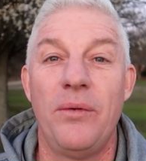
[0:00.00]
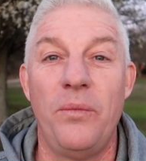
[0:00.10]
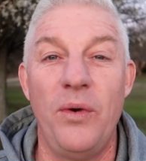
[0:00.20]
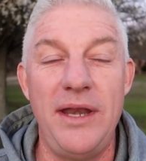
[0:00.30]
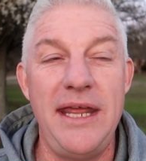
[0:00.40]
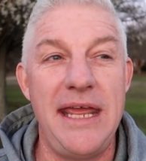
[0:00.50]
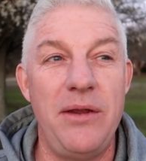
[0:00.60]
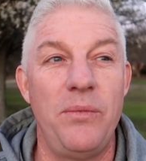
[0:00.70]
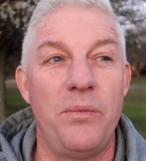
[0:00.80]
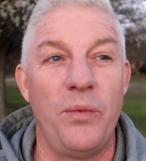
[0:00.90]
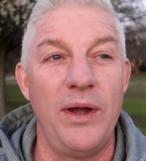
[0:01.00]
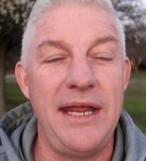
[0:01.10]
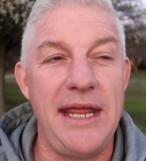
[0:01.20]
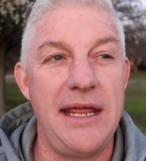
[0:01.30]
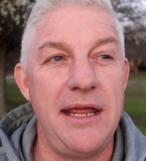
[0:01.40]
would he,
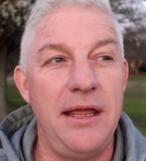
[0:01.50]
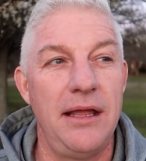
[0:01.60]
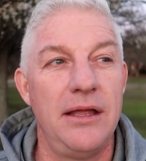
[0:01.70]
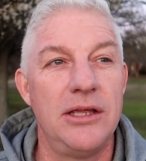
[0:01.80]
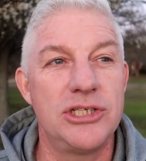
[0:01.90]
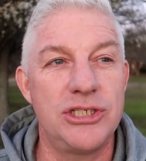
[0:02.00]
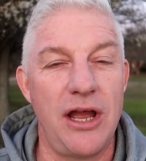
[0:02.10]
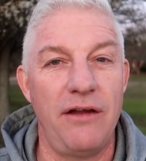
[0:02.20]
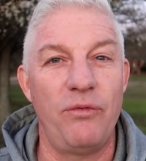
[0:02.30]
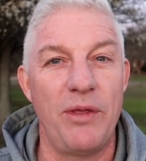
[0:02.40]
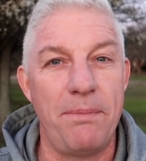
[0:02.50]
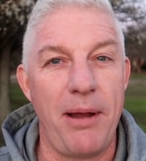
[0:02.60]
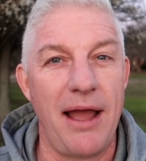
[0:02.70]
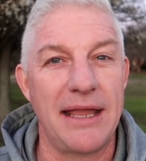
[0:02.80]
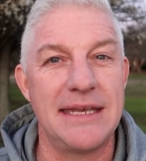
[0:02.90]
would he shove with
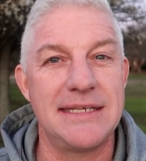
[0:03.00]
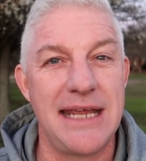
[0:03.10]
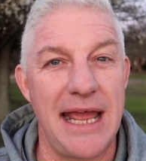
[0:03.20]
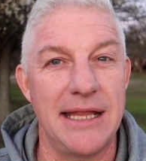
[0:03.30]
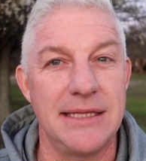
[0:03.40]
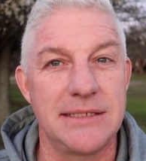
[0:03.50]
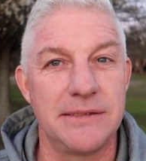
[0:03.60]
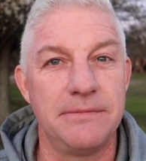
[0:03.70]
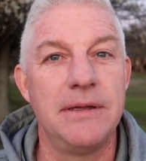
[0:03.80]
pocket tens,